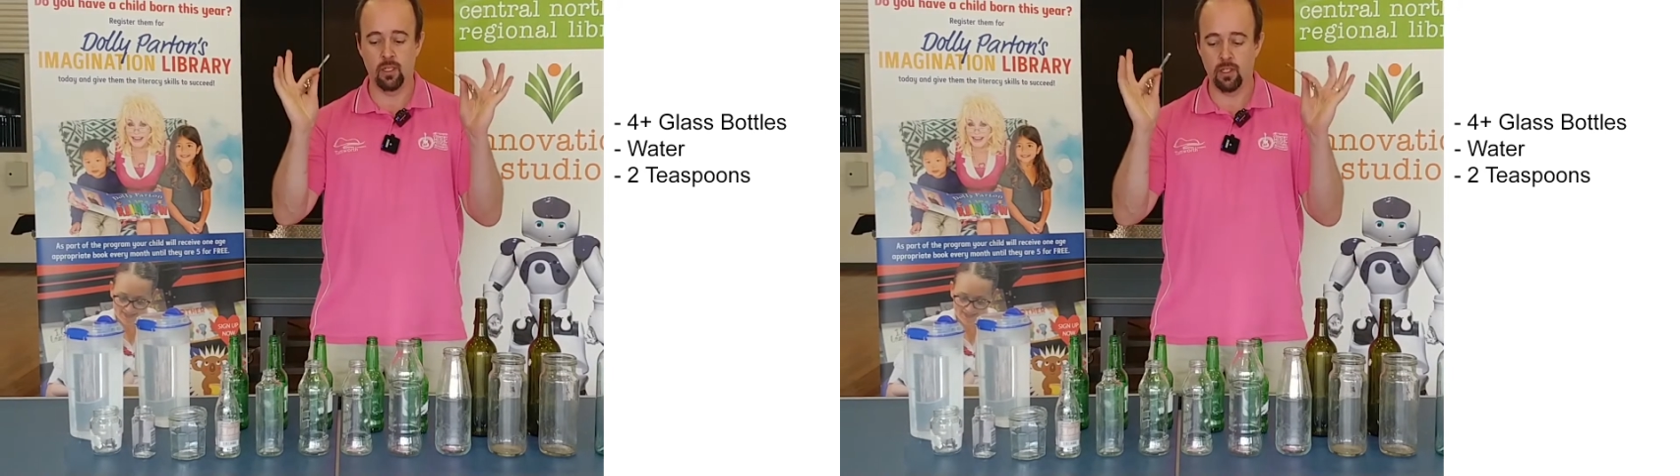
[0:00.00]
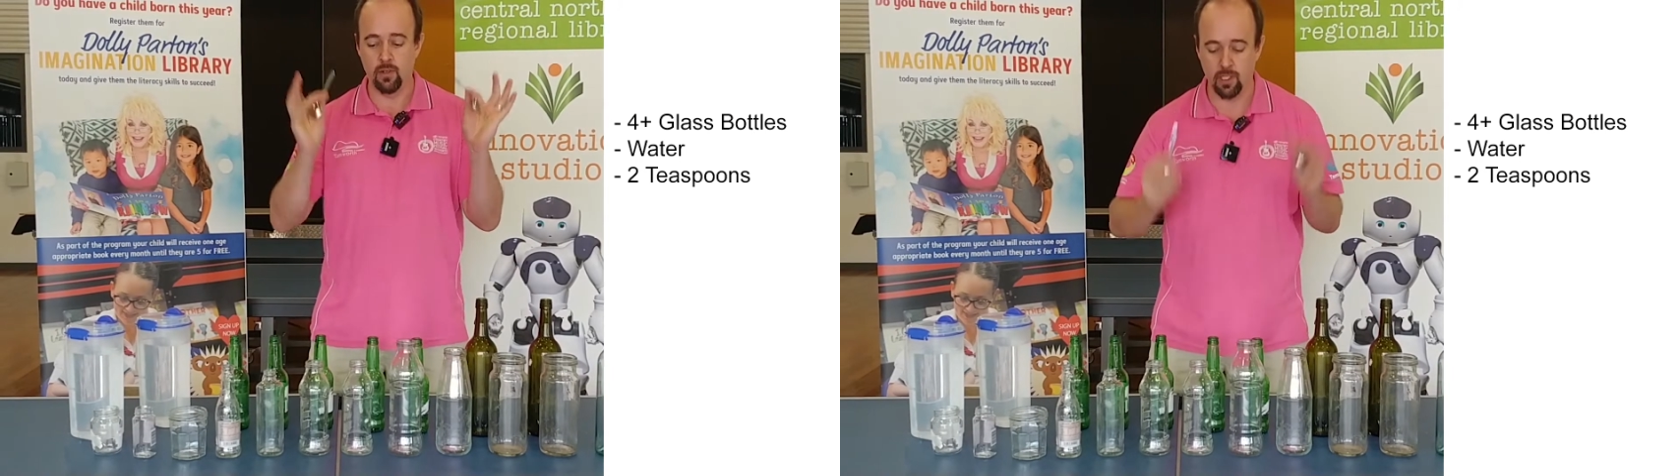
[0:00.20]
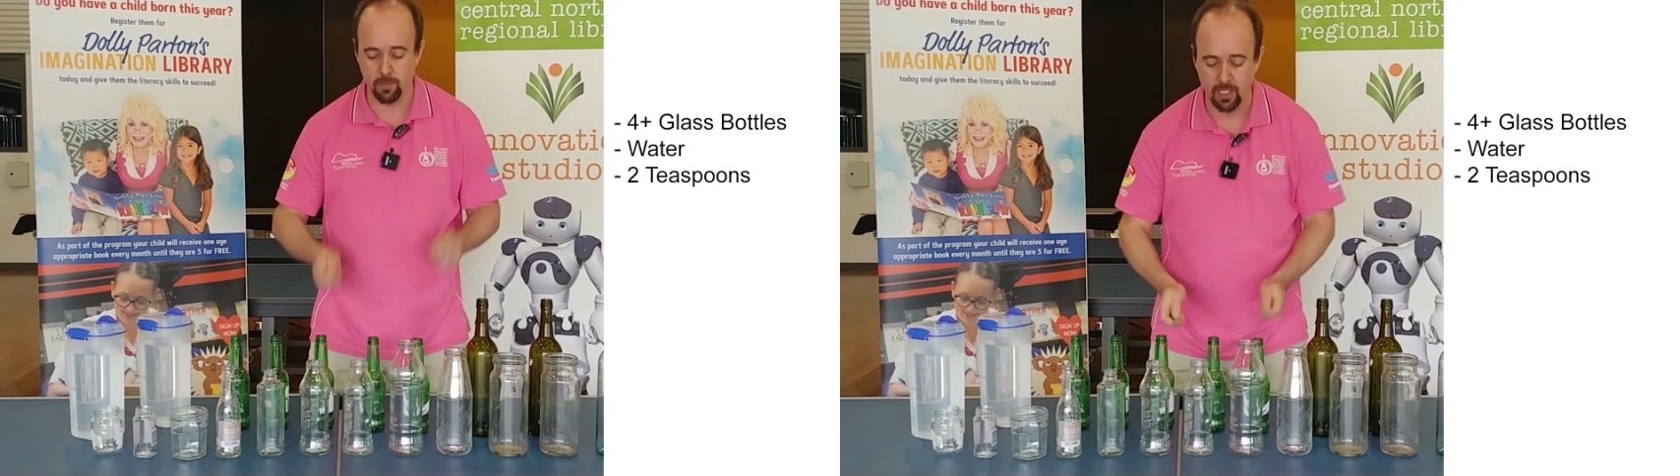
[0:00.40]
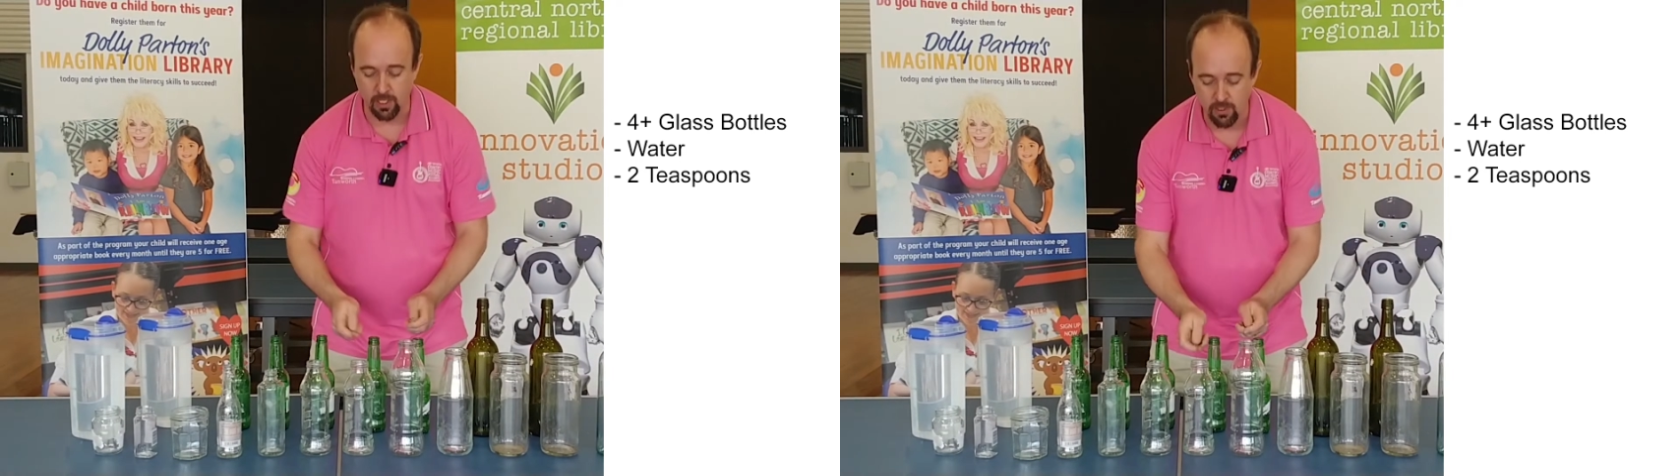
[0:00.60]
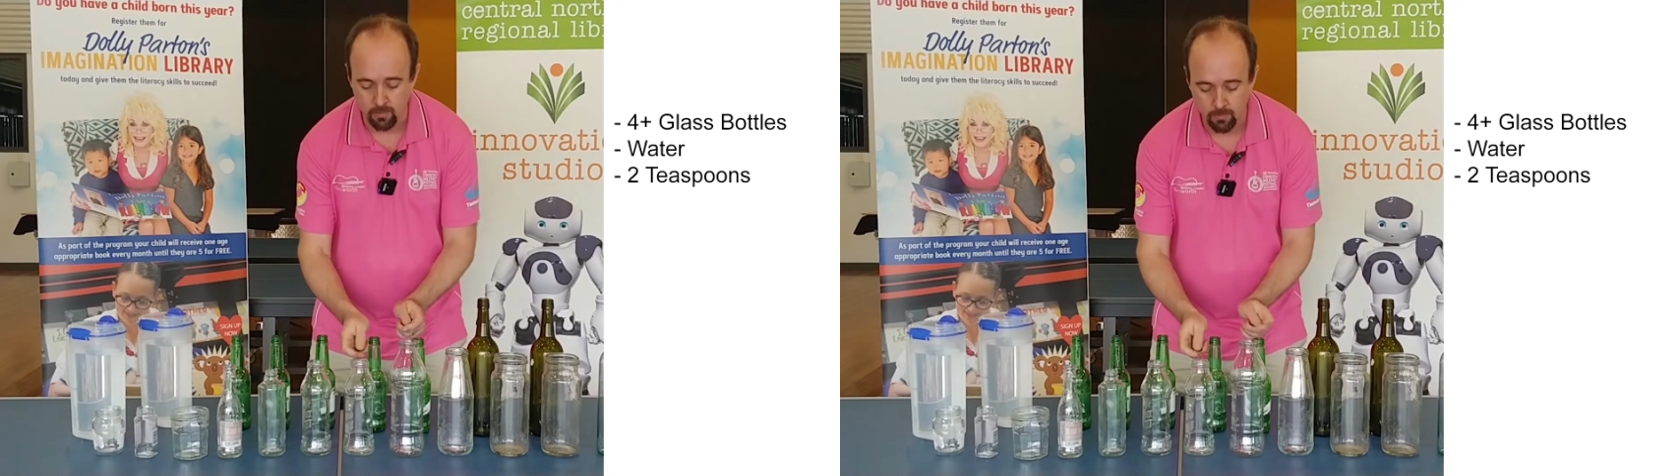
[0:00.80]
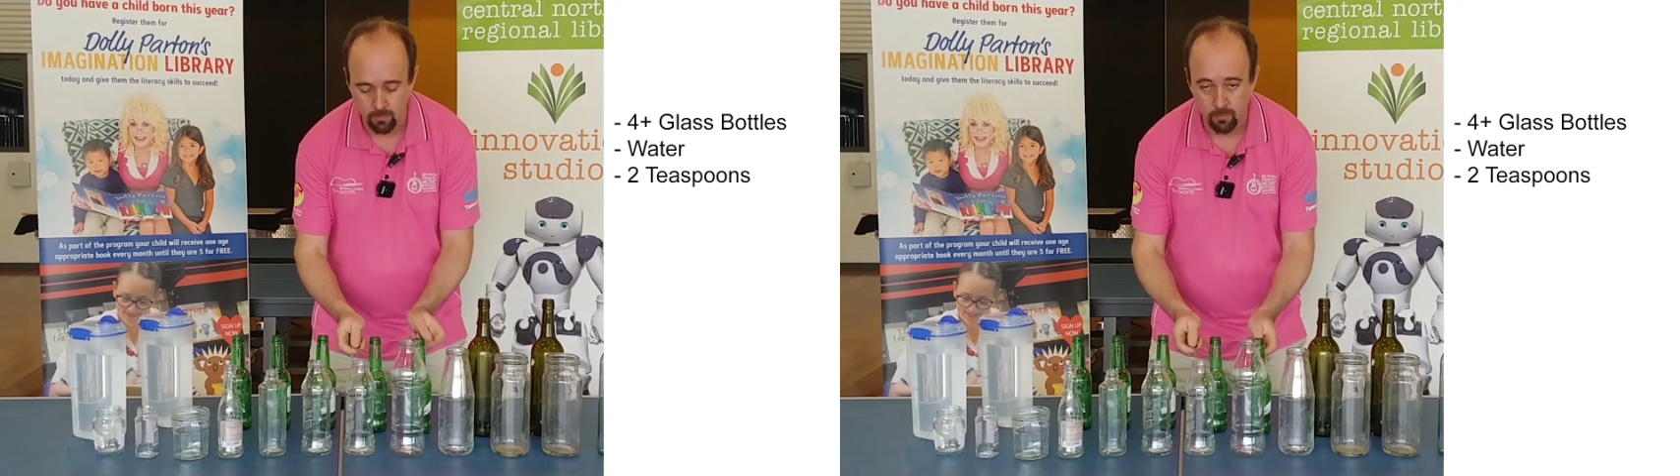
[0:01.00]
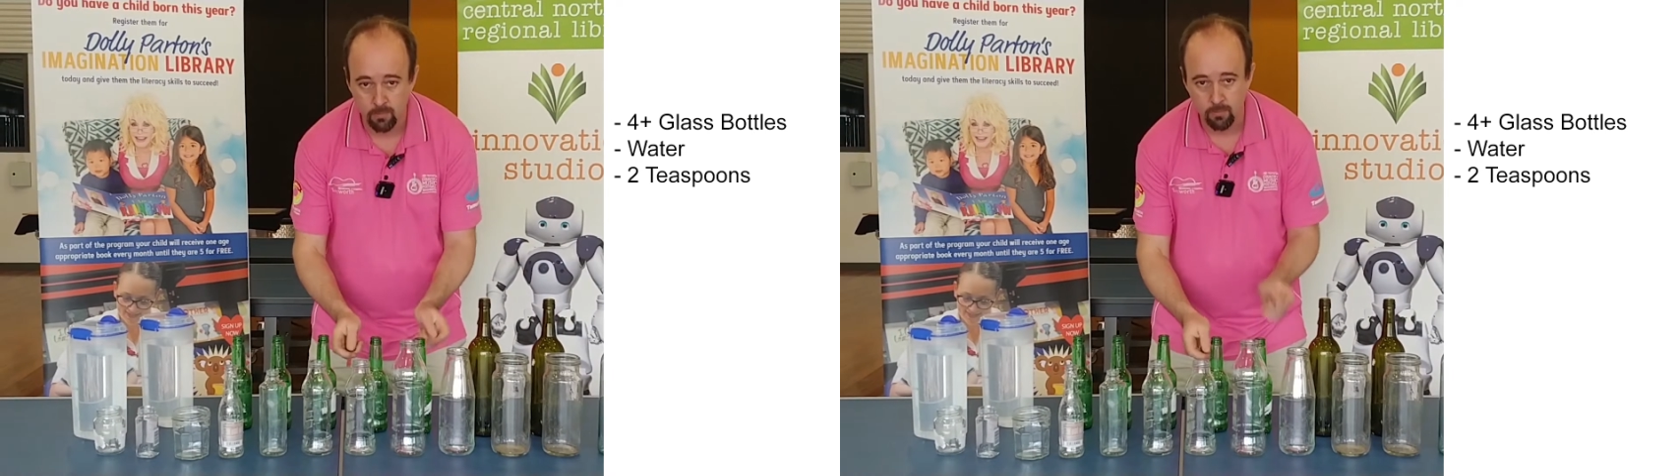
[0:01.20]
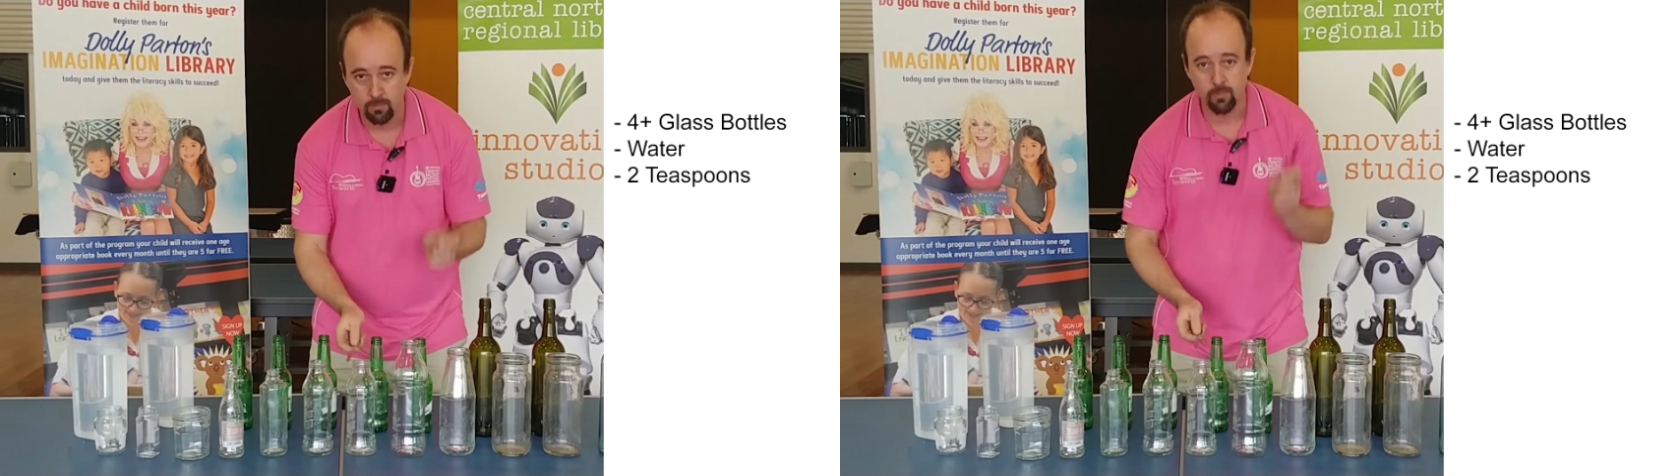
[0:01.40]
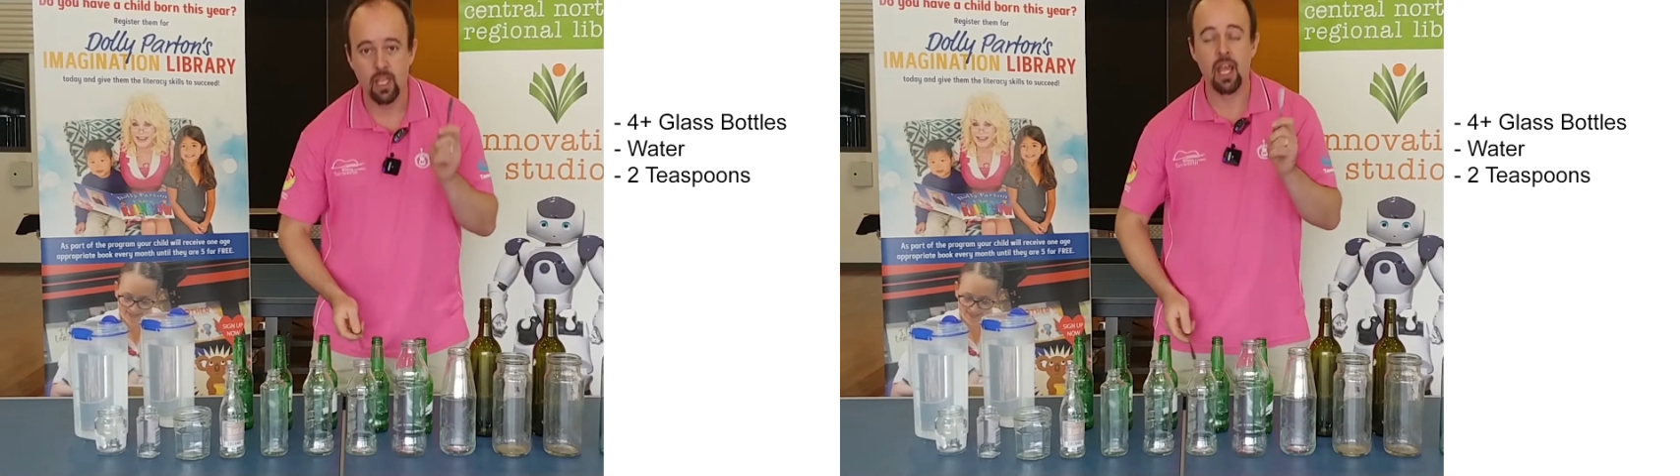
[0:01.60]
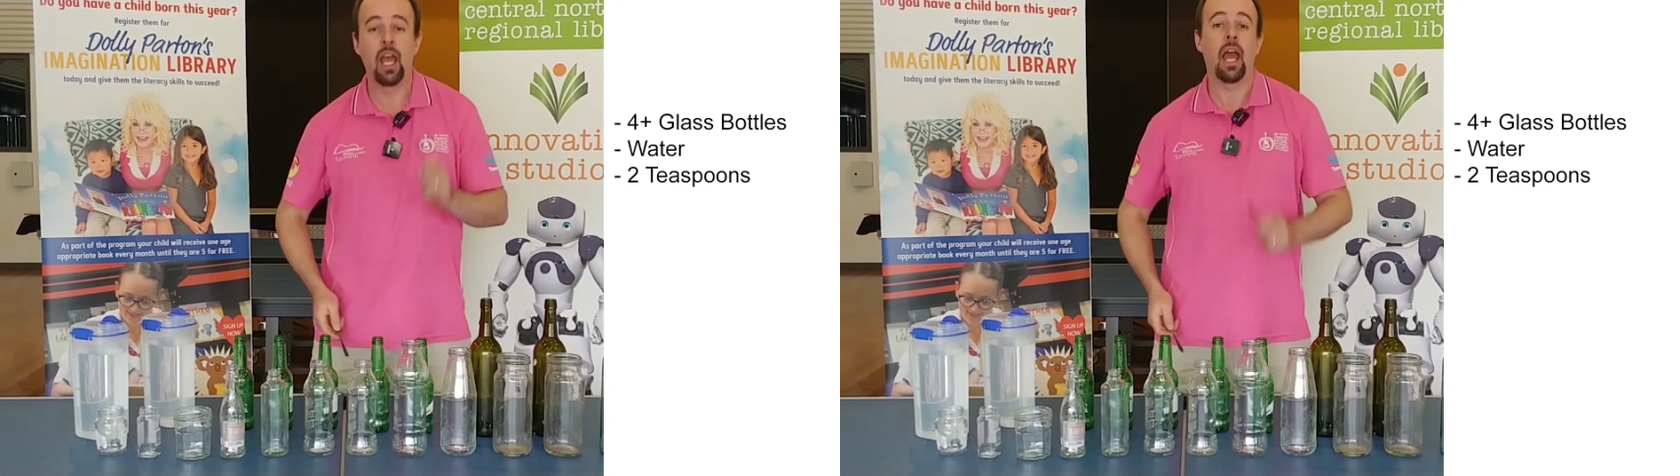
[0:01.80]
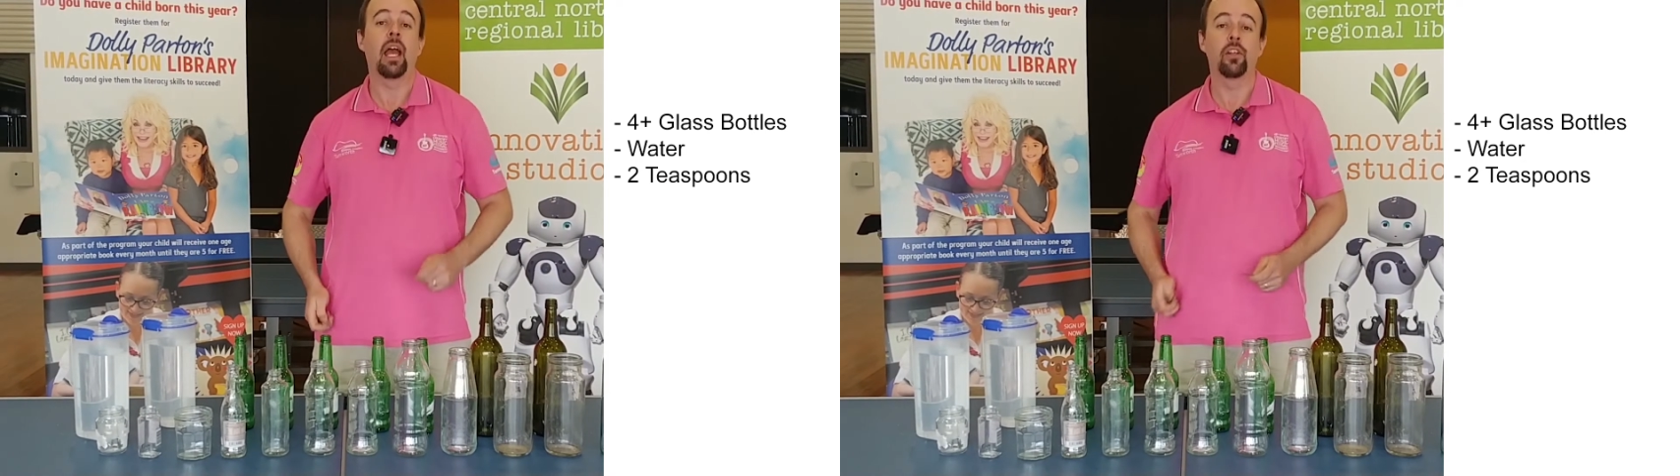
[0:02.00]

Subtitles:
to use as percussion. And